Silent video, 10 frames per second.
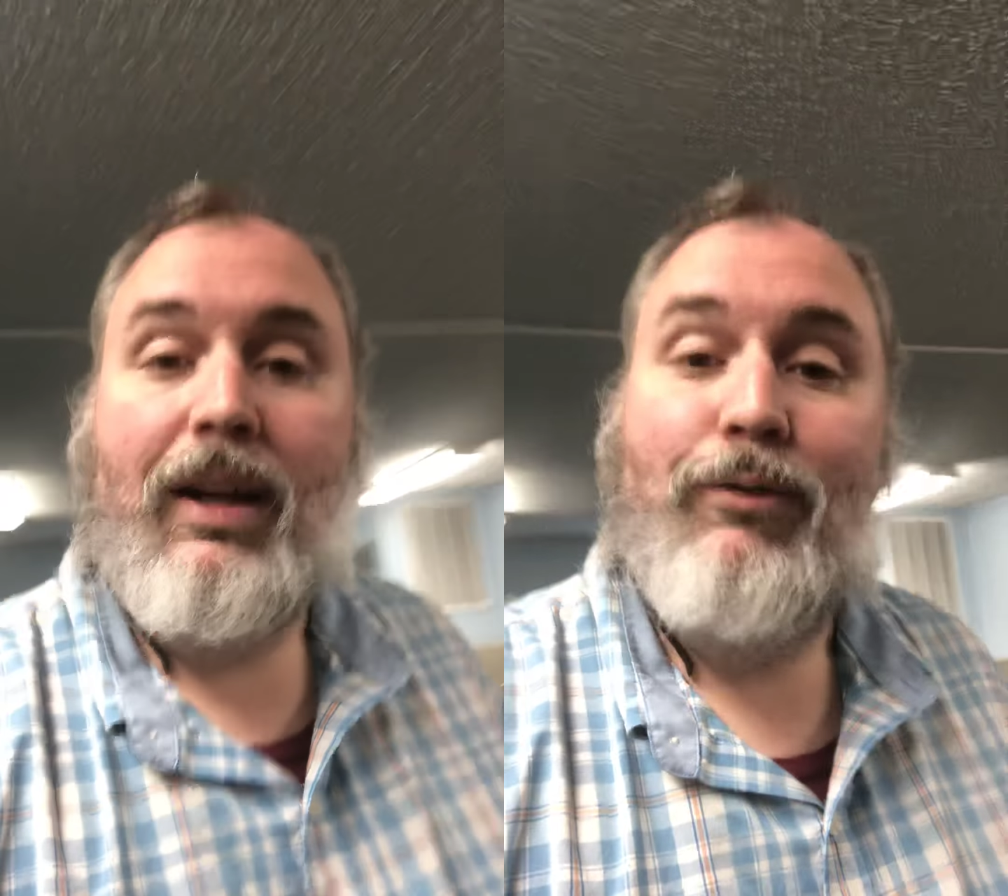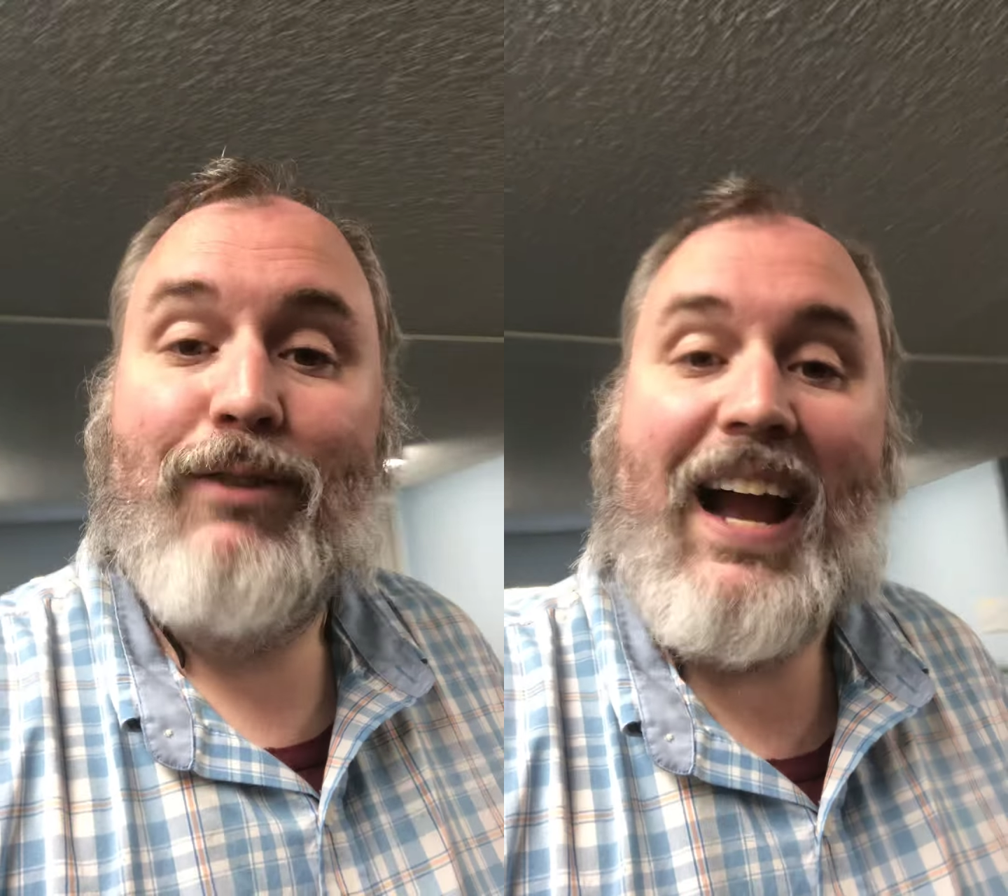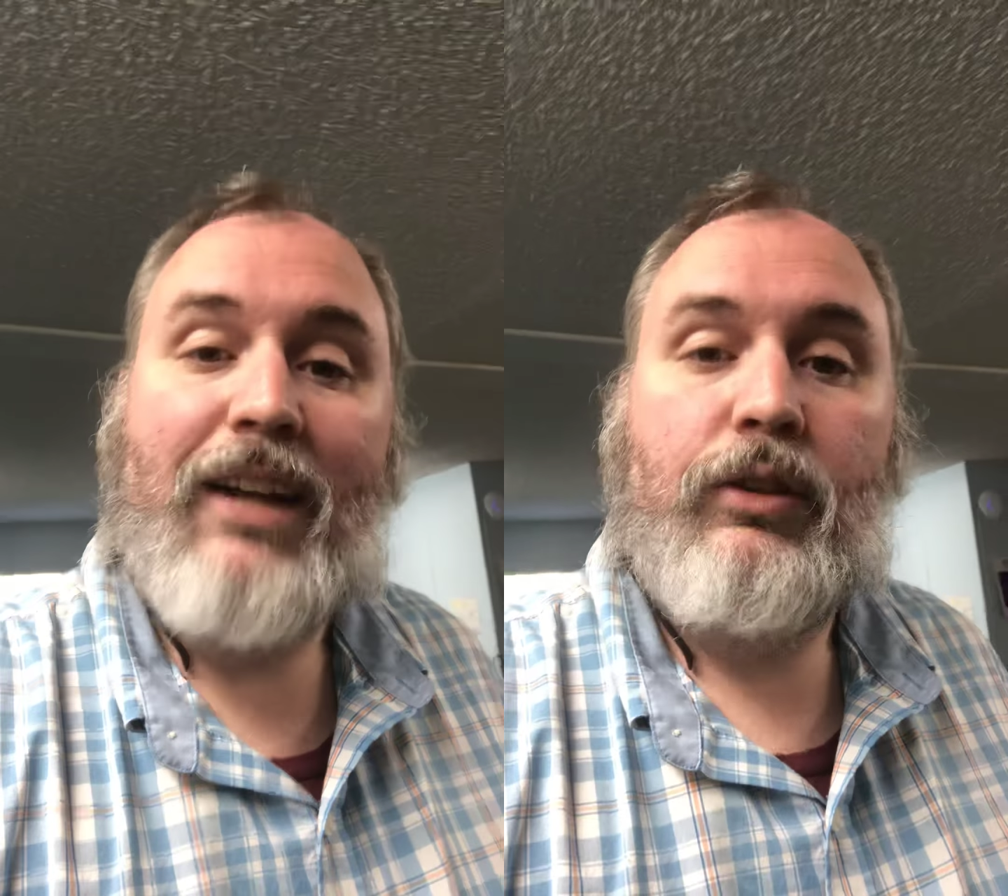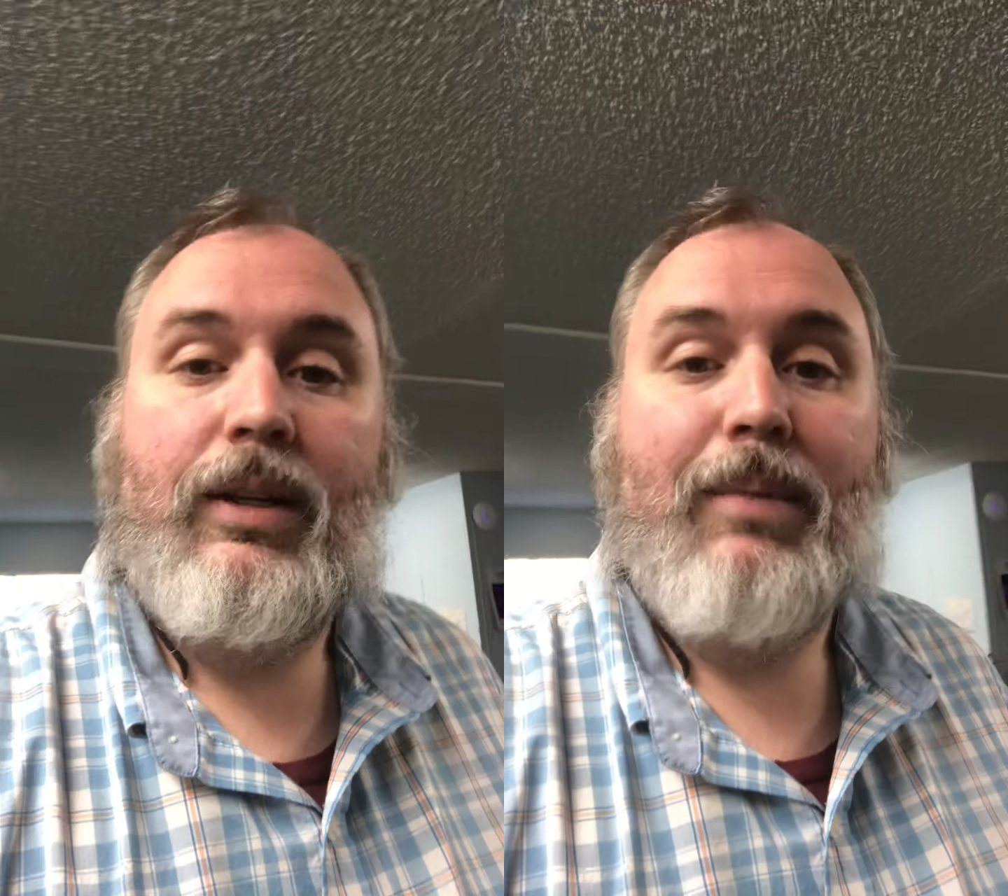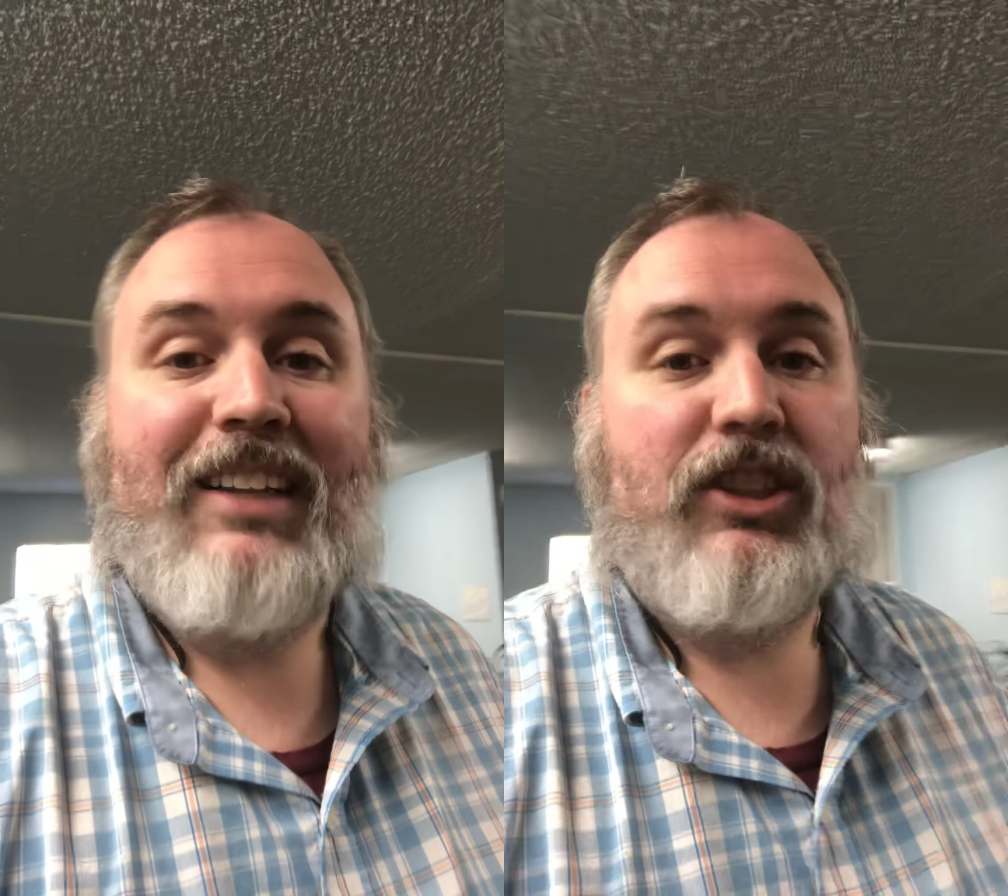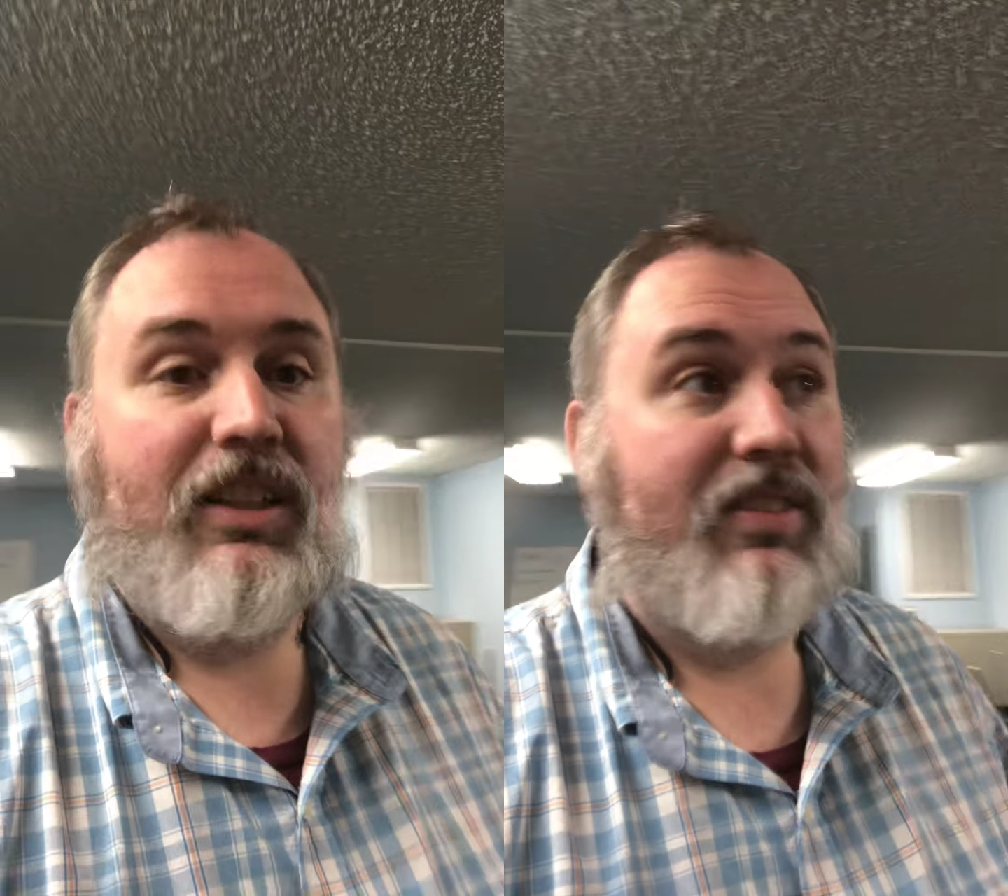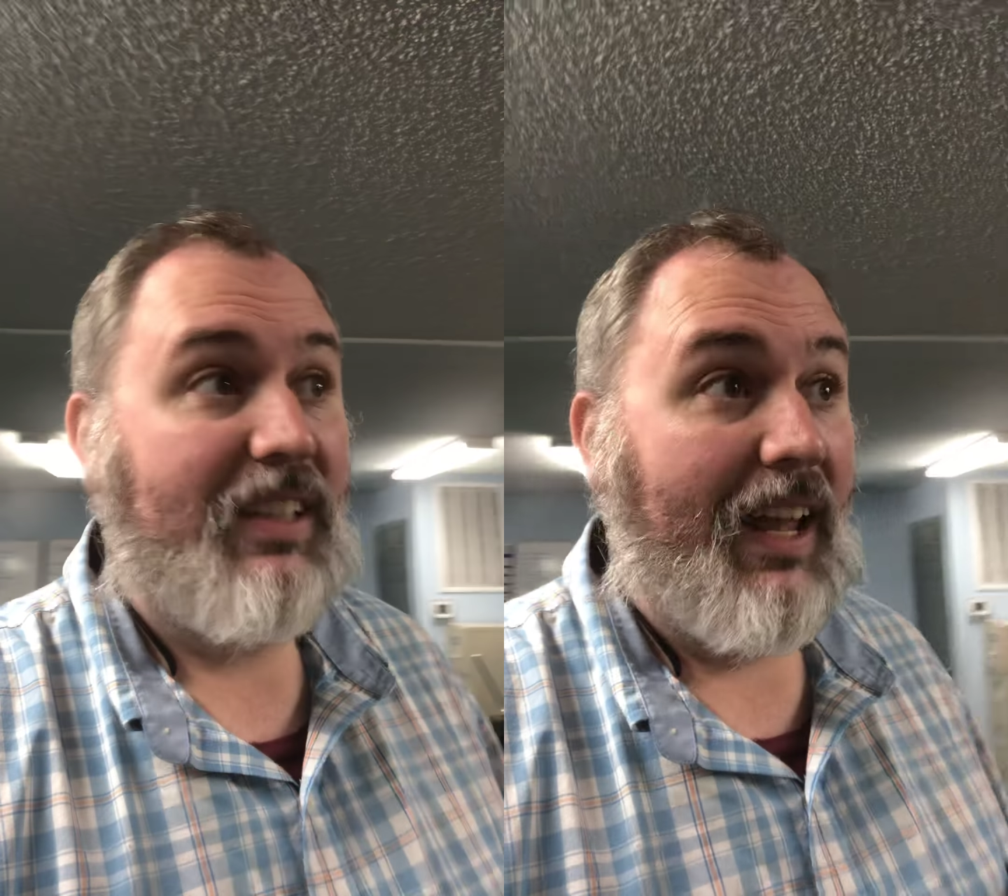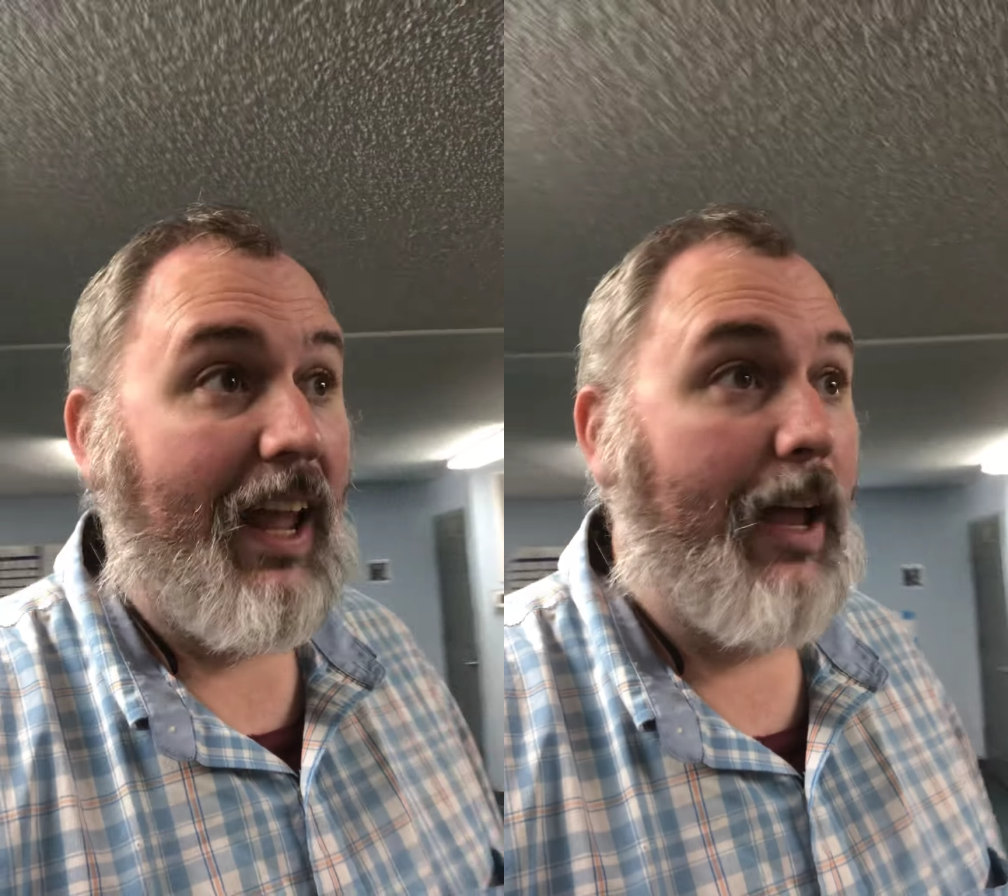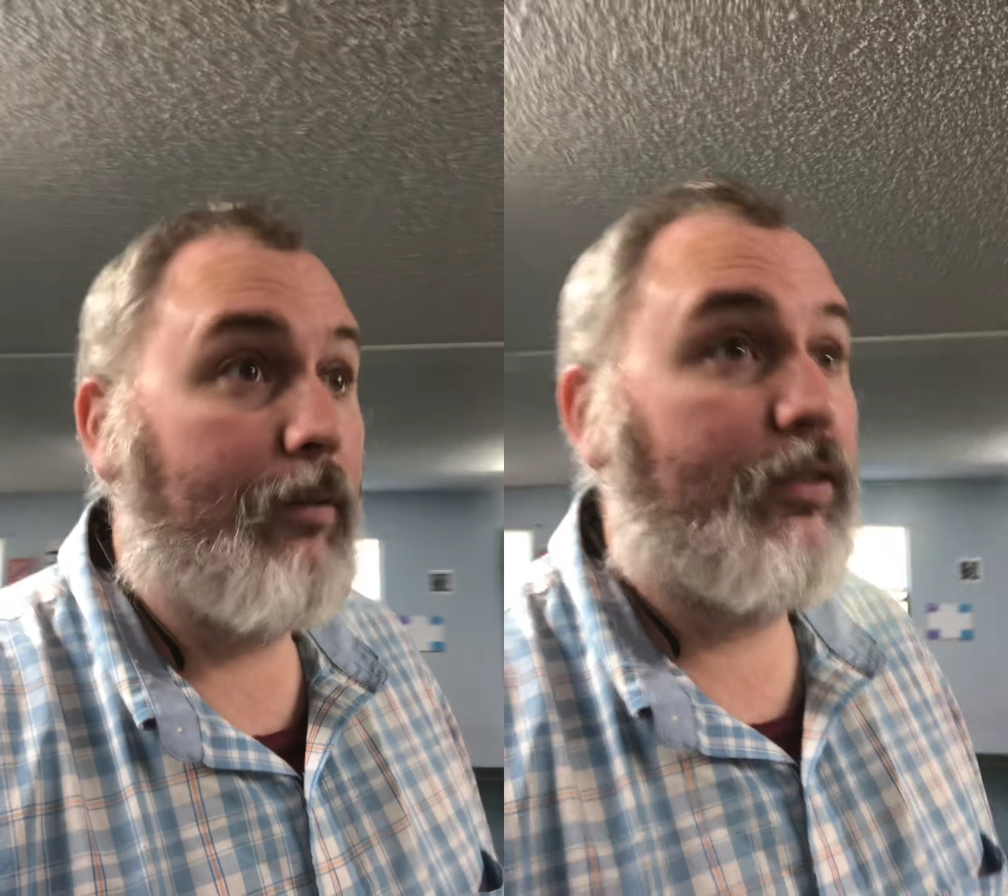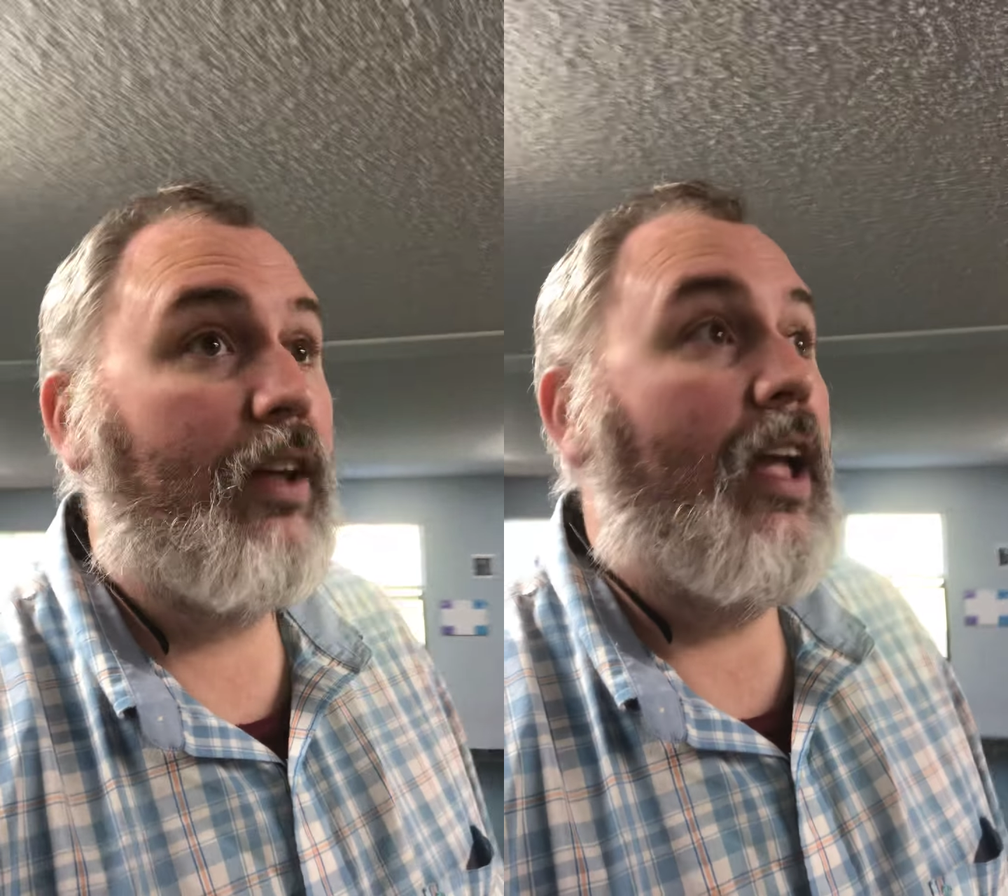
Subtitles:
factoring by GCFs